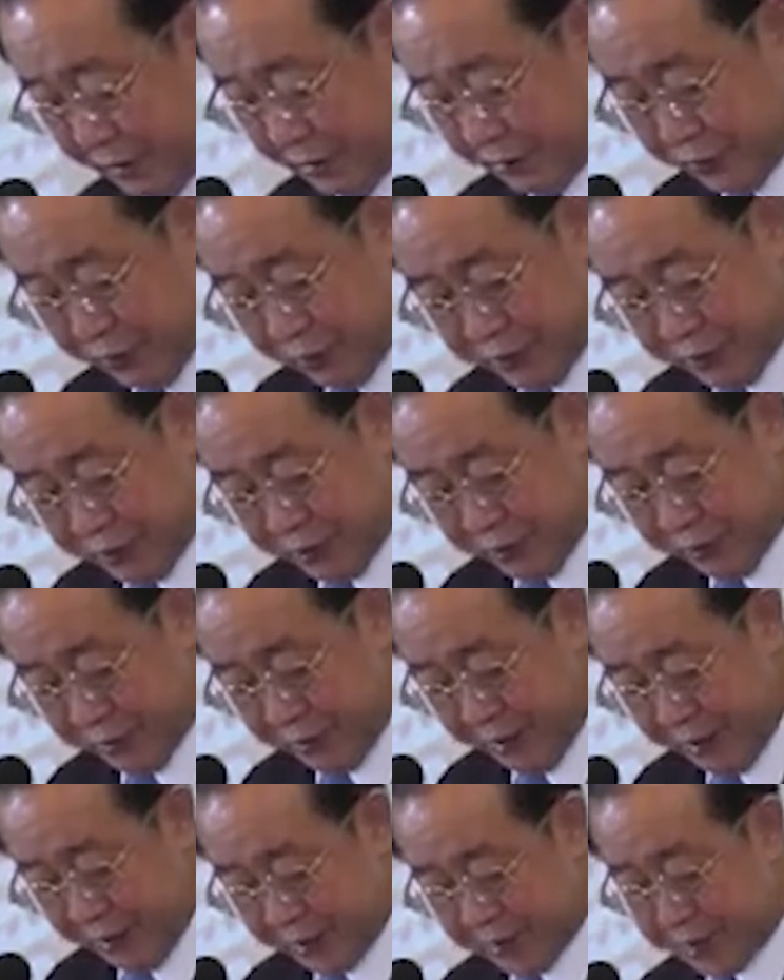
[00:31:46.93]
social
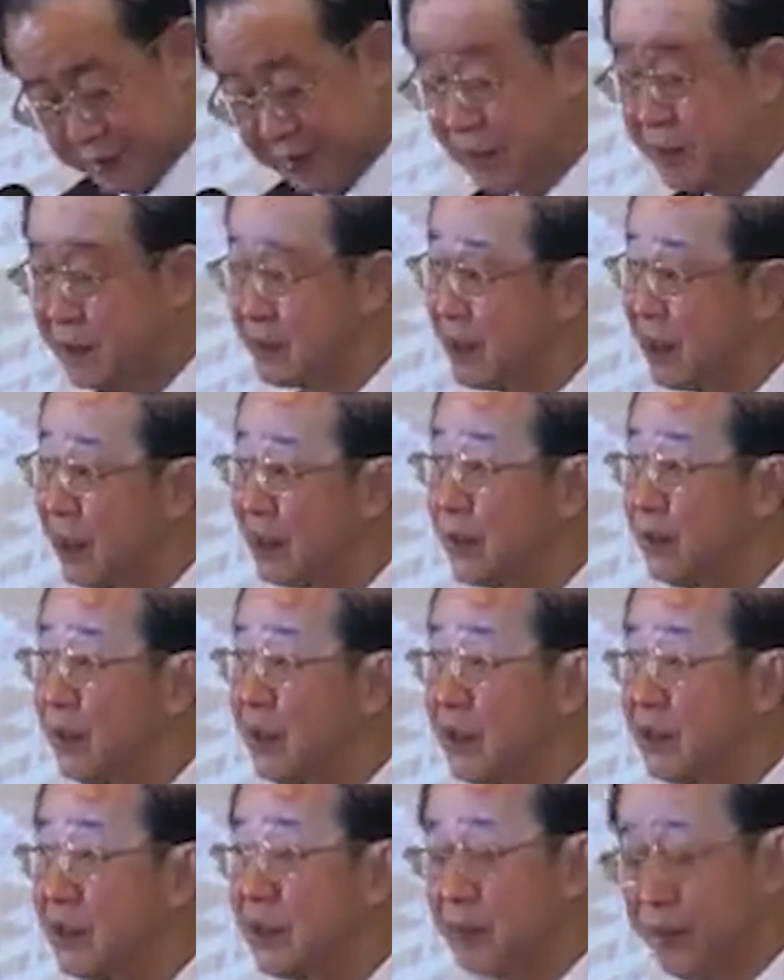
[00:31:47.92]
and
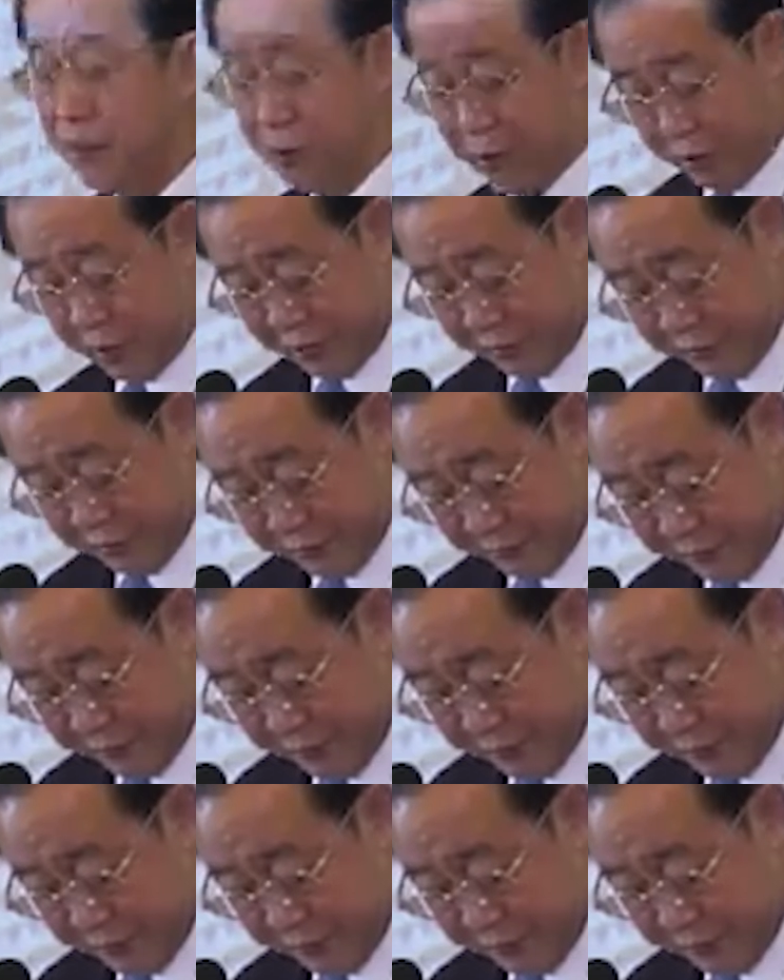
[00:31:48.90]
sustainability bond,